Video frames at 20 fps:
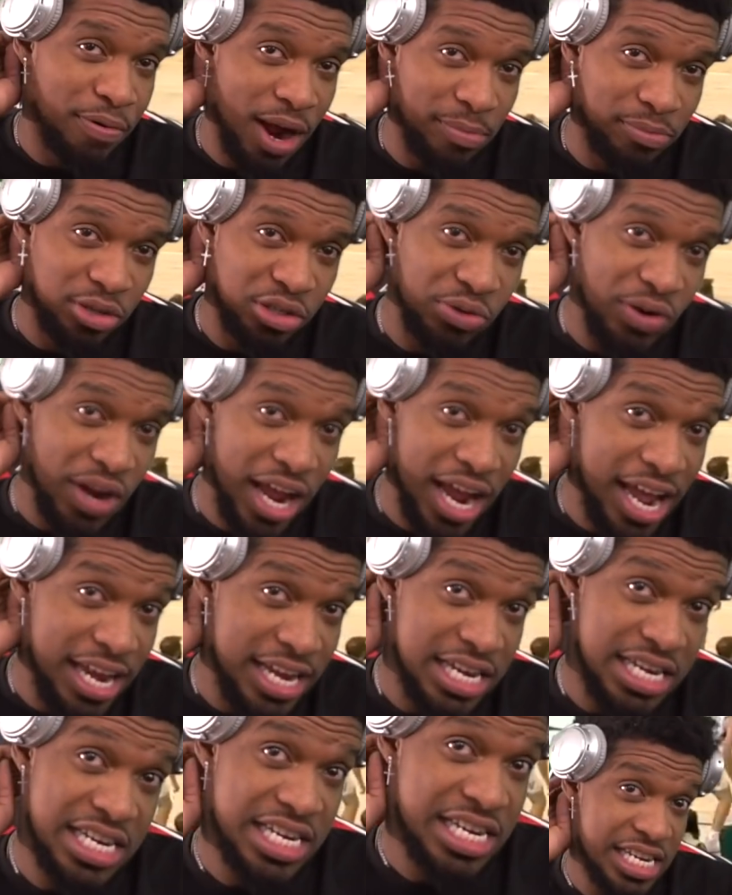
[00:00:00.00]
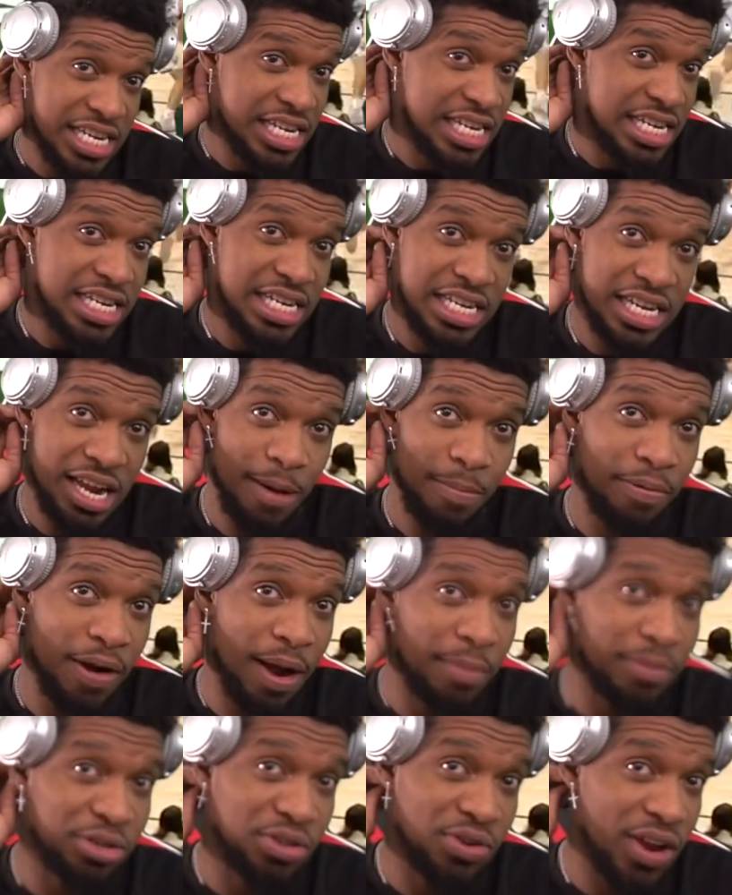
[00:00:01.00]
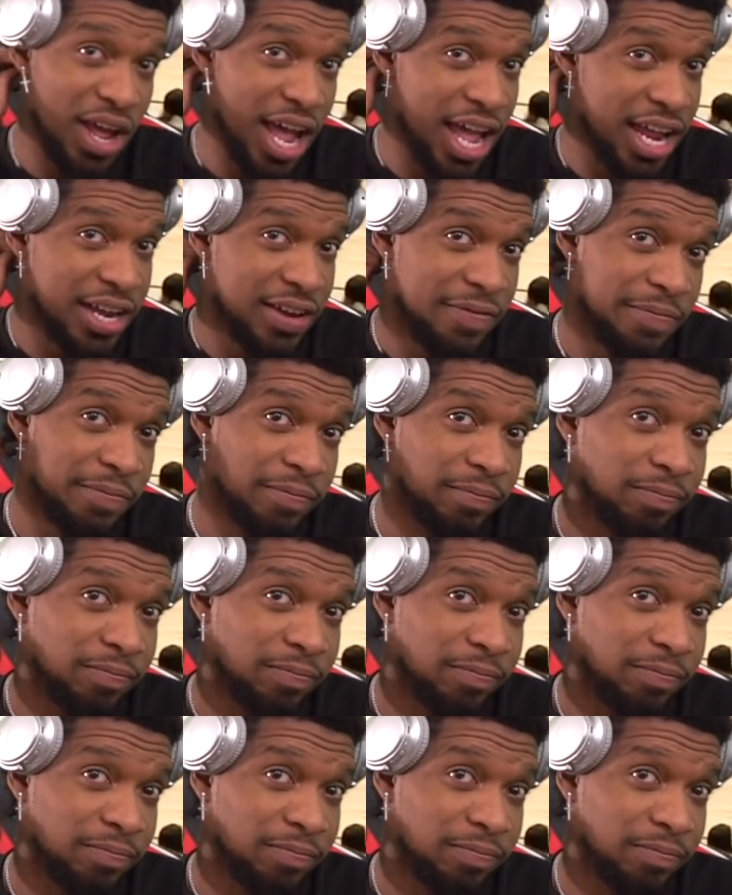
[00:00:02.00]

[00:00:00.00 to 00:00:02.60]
promise you that. I promise you that.